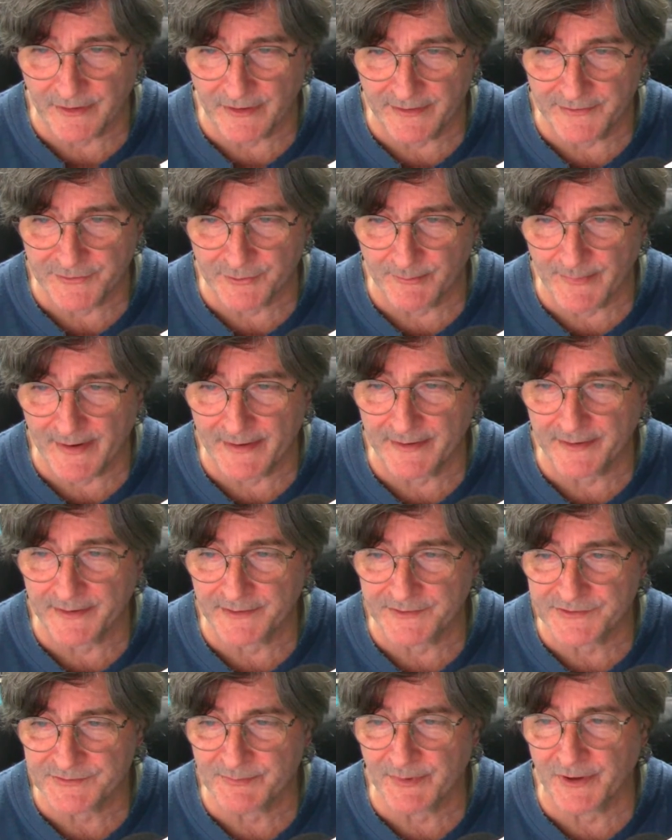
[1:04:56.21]
a dramatic
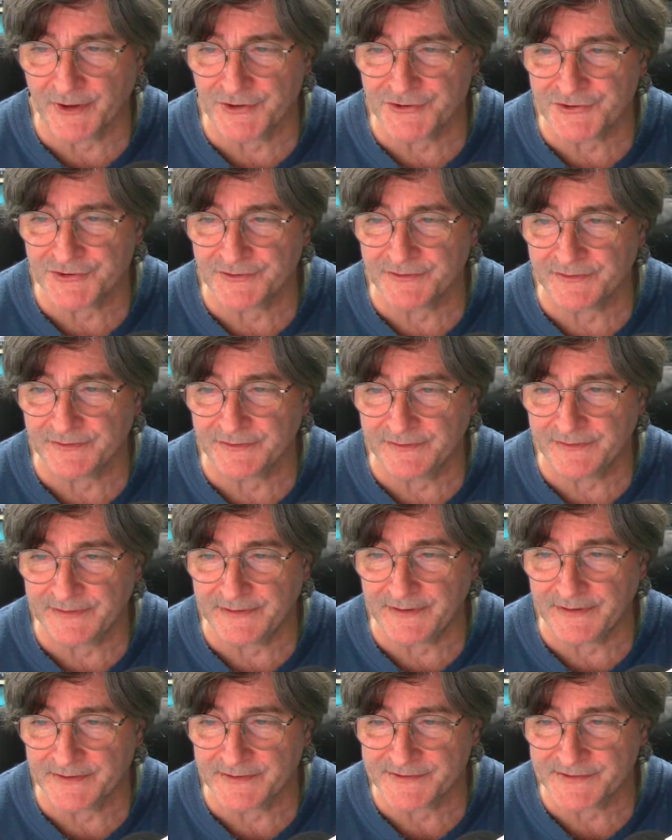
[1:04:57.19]
explosion
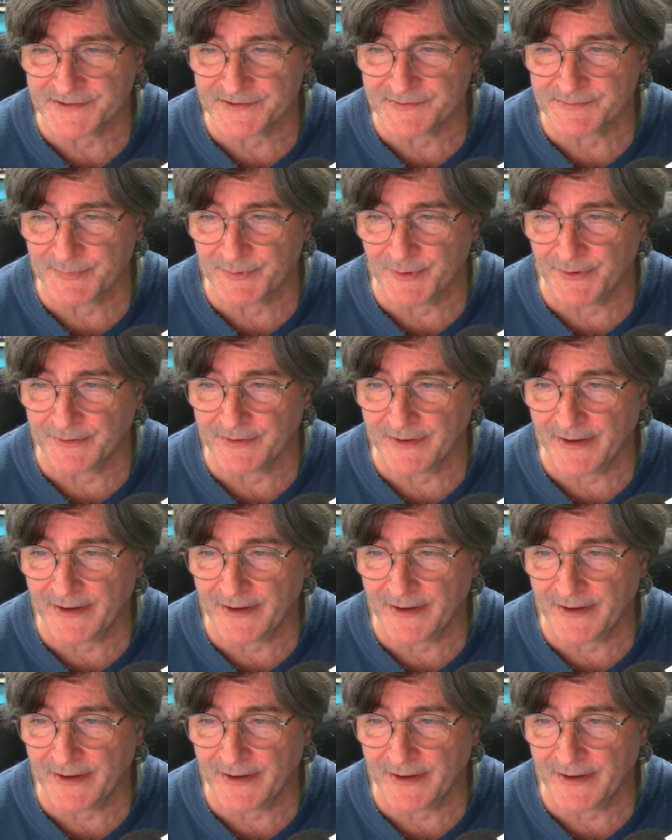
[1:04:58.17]
near sunspot